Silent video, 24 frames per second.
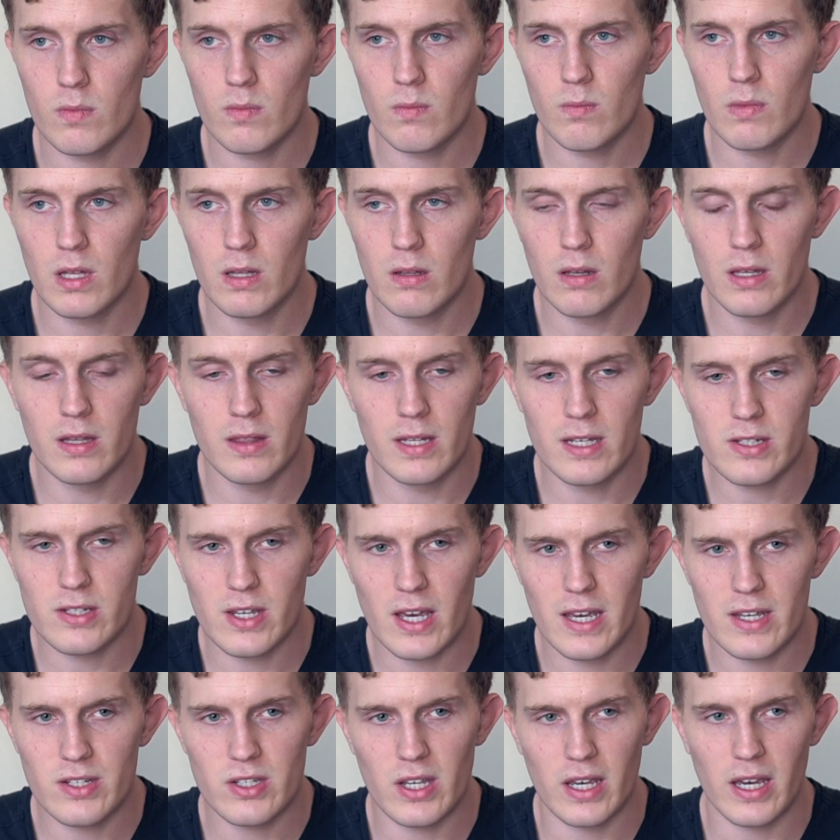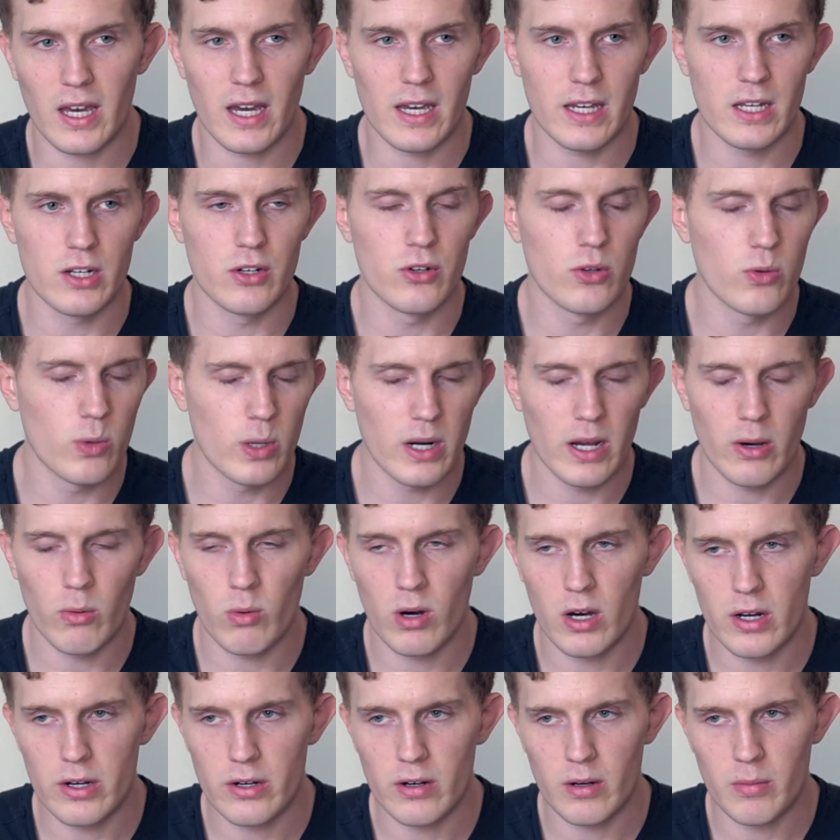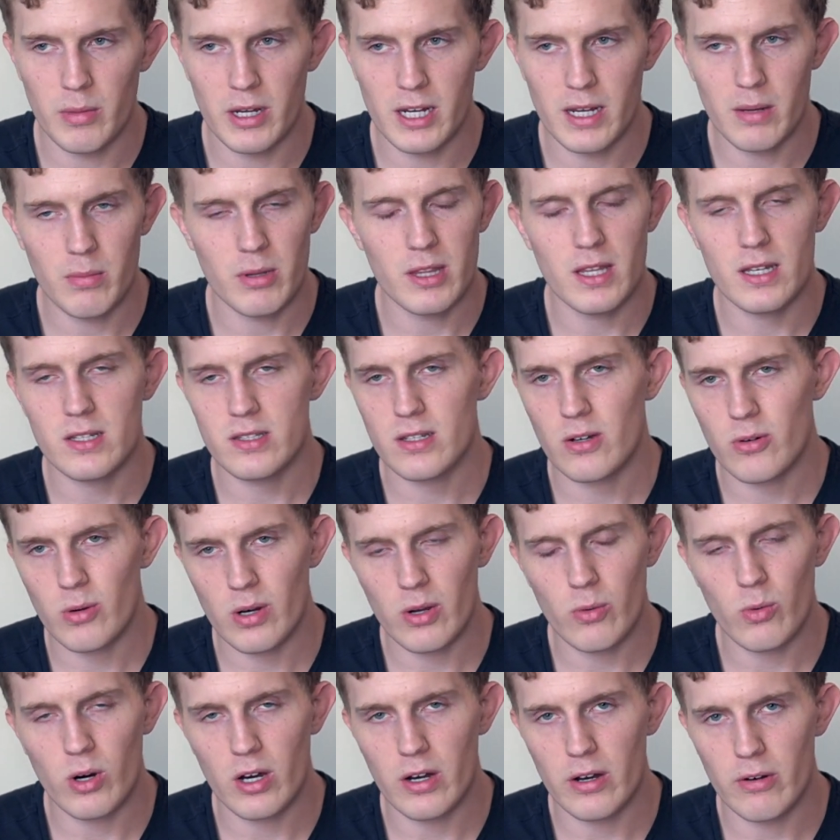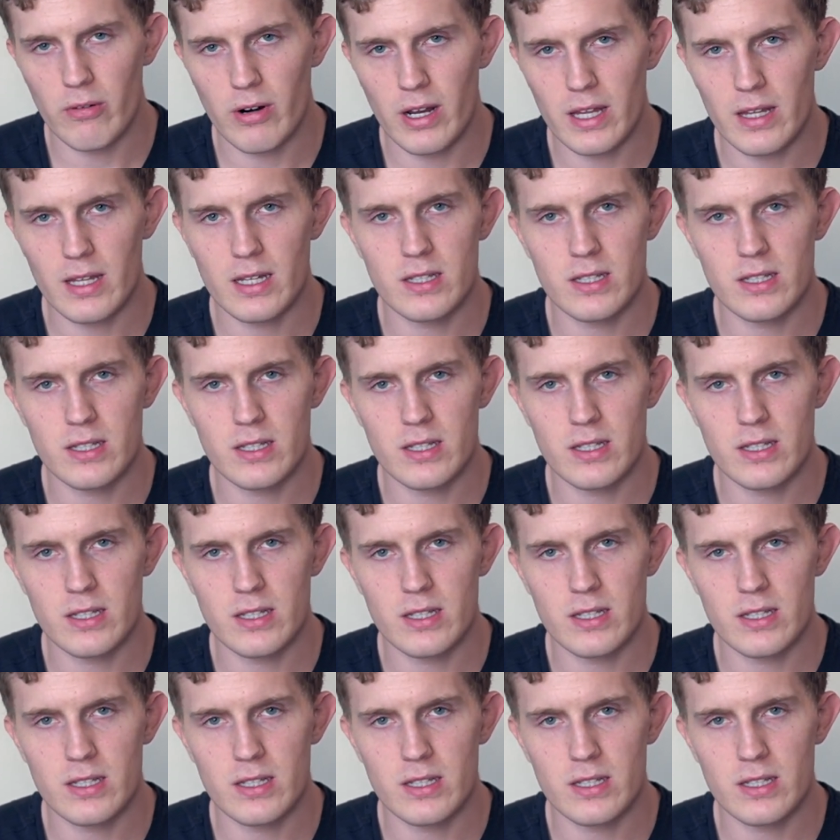in this case, like, I can do what I want during my day, but that's not what I wanted, right?